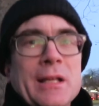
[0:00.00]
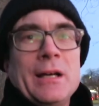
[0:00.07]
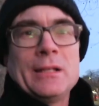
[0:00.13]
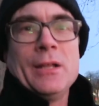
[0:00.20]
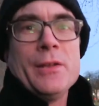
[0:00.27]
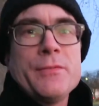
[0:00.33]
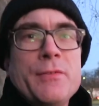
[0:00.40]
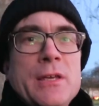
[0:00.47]
a
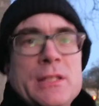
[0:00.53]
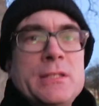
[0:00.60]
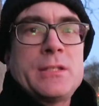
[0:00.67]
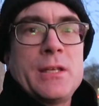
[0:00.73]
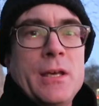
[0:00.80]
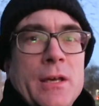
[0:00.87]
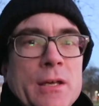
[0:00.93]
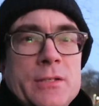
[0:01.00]
lot of
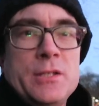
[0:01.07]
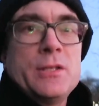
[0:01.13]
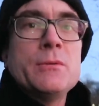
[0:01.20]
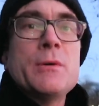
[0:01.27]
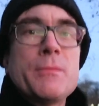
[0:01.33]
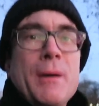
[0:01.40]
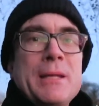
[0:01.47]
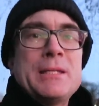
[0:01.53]
it uh, to do
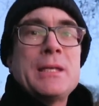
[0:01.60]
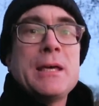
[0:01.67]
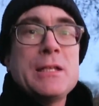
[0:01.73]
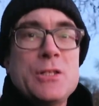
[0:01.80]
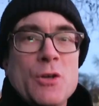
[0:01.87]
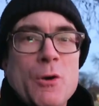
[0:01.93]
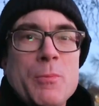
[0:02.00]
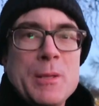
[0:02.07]
with my day
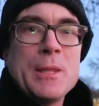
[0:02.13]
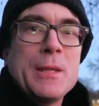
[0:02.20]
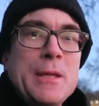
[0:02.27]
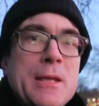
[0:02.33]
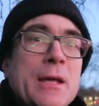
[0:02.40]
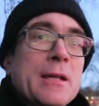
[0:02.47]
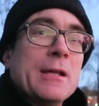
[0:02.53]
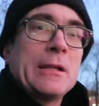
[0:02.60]
job in
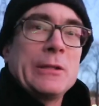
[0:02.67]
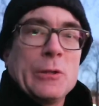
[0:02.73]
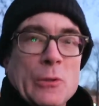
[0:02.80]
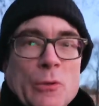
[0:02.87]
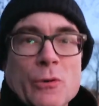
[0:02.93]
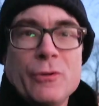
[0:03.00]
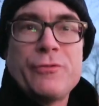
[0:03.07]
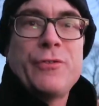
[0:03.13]
the, the
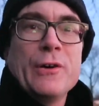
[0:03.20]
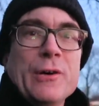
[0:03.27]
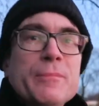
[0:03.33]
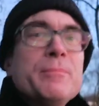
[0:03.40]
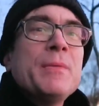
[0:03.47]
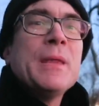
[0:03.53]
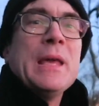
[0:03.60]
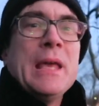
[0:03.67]
law firm.